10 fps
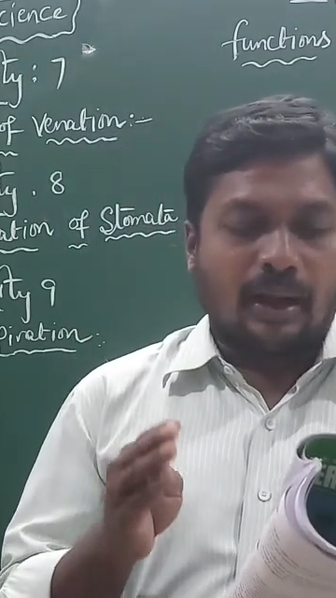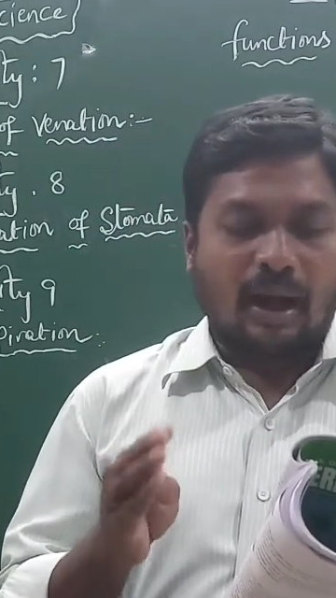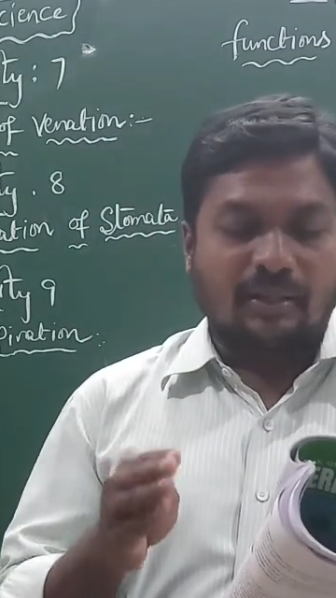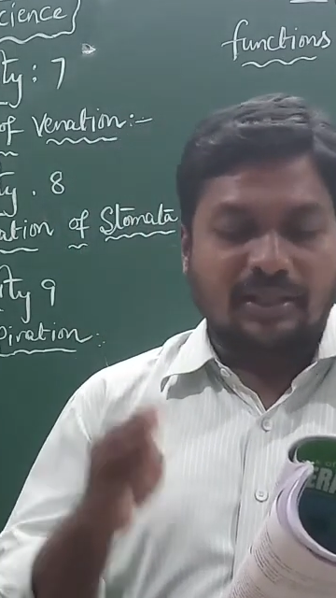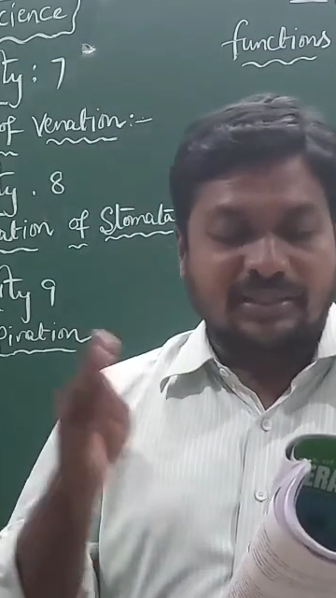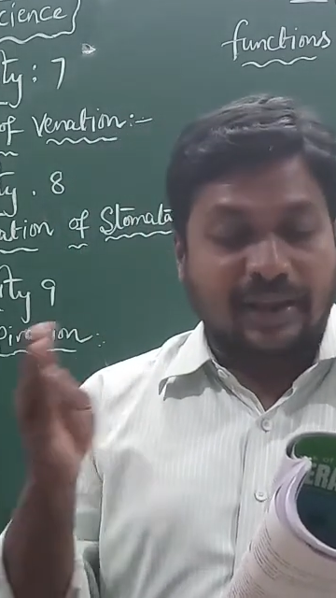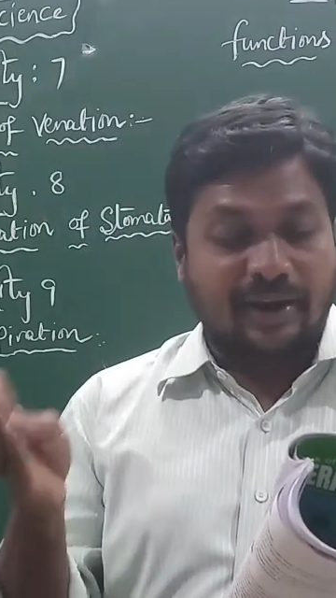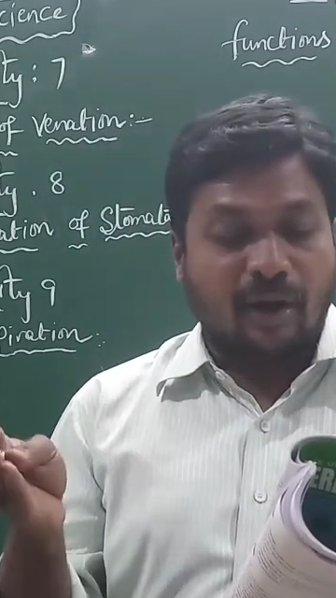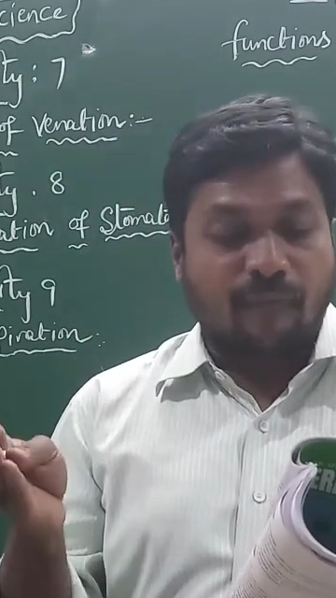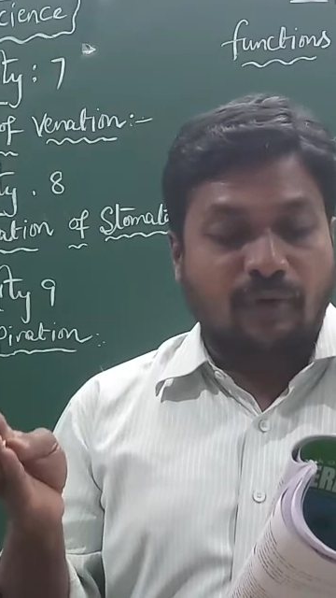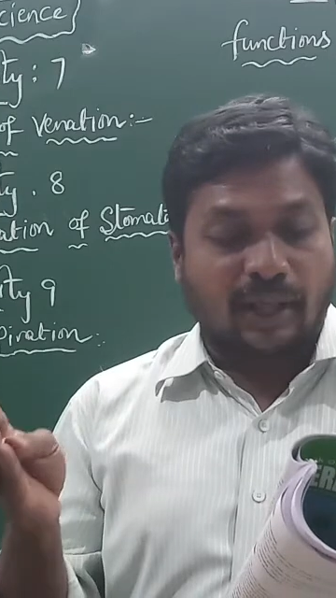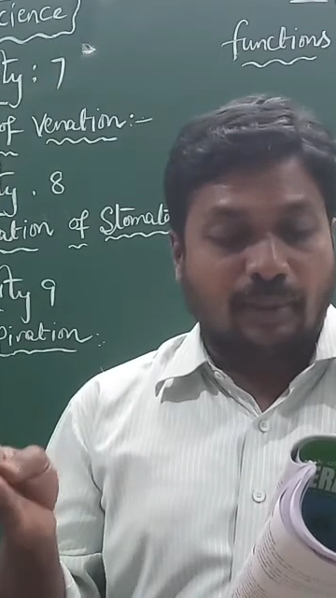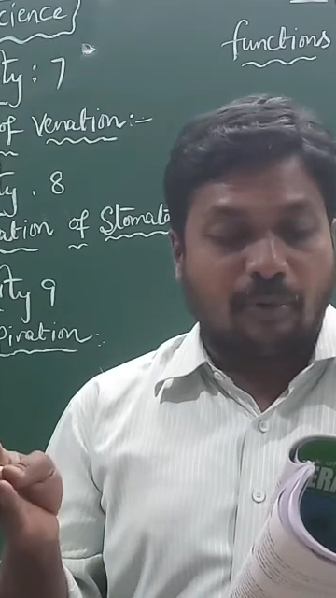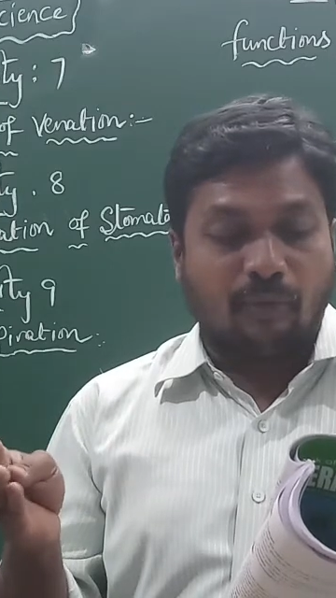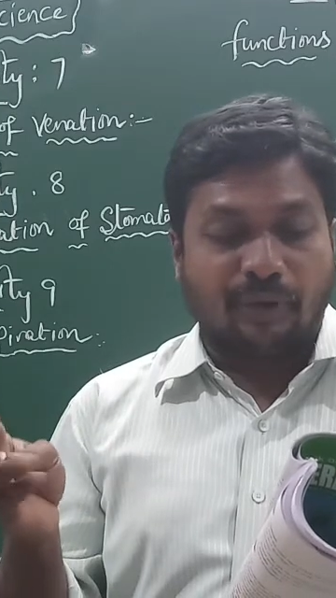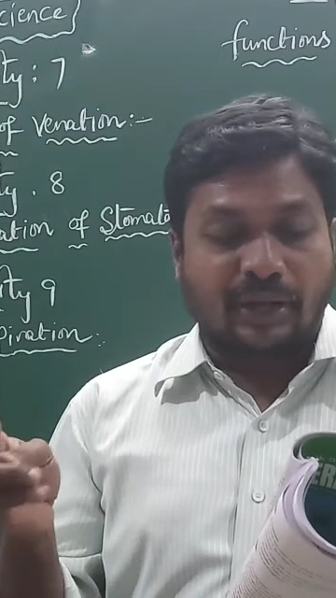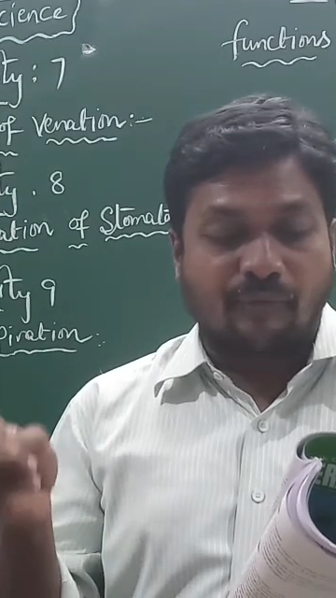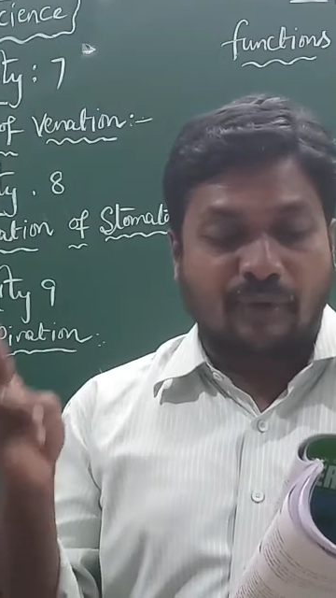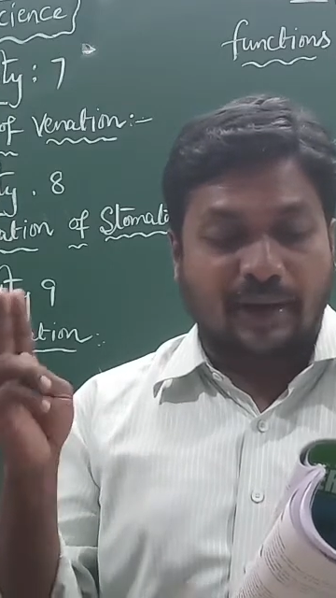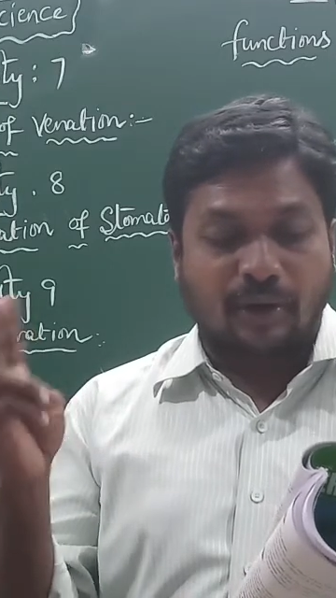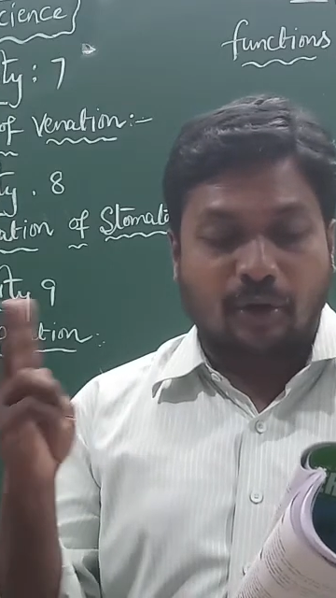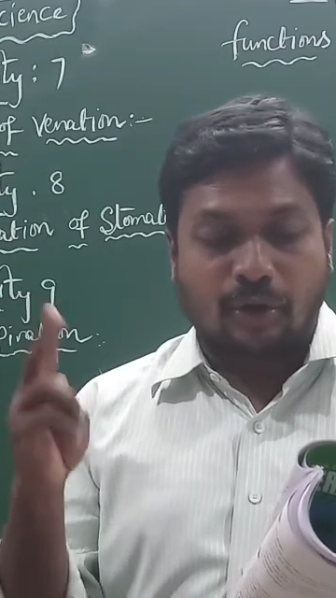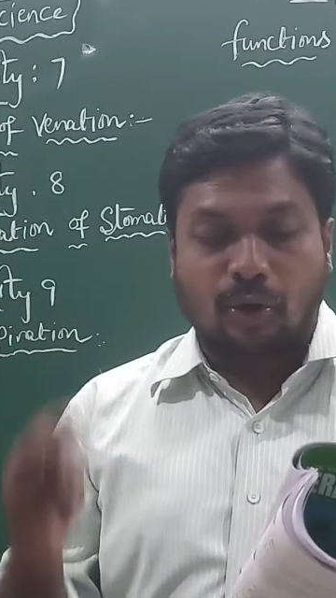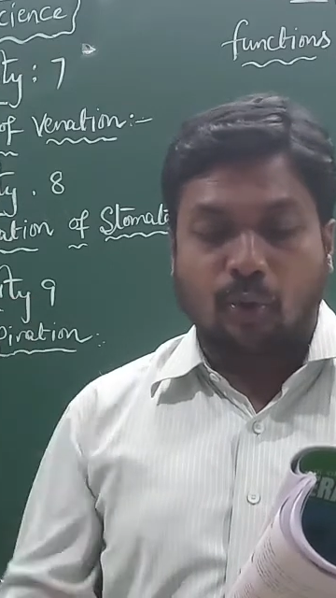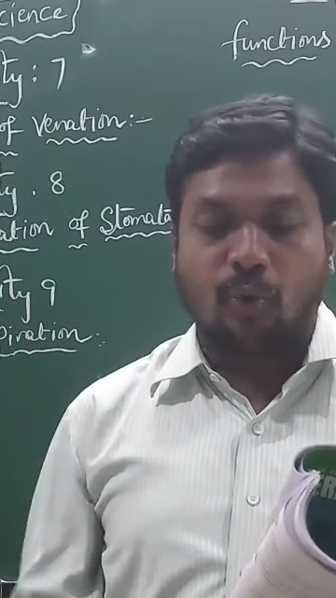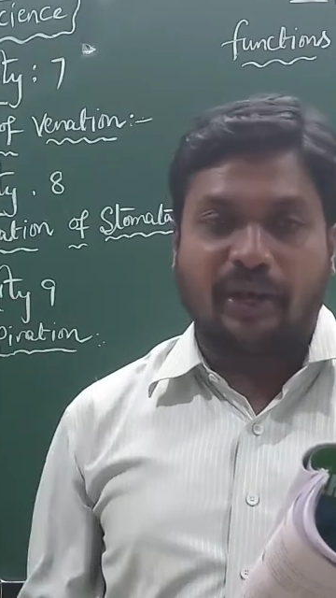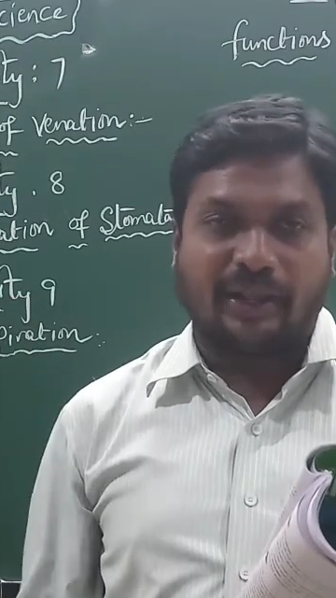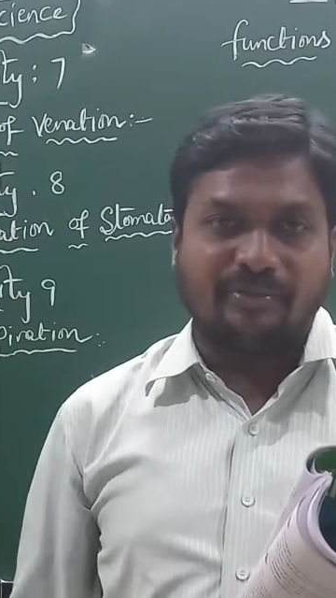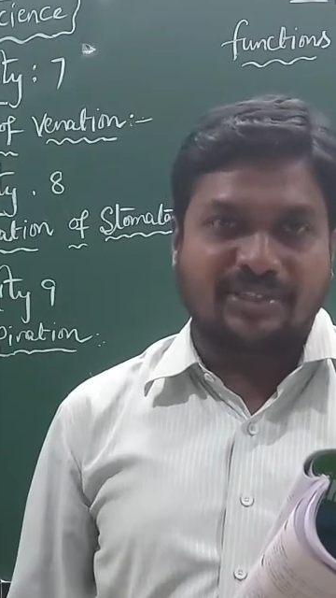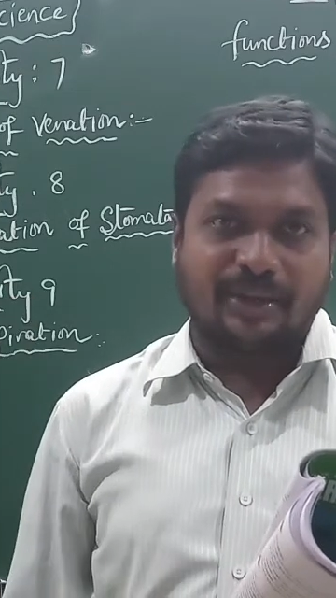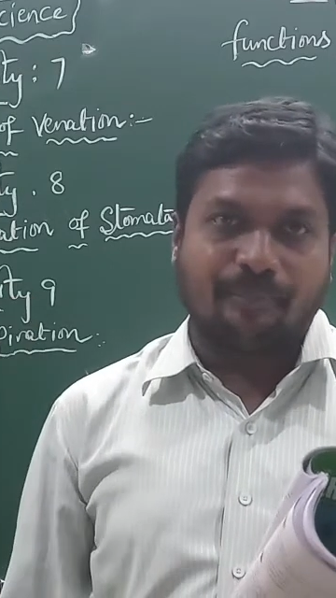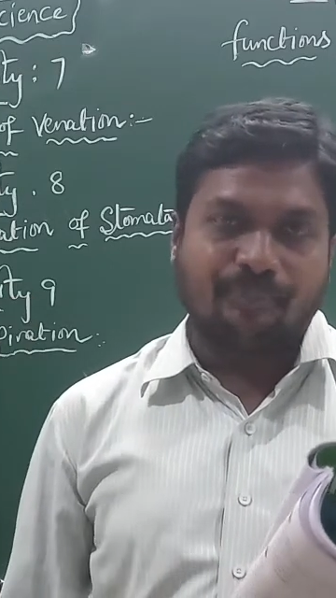on the side of table we can find out 2 leaves.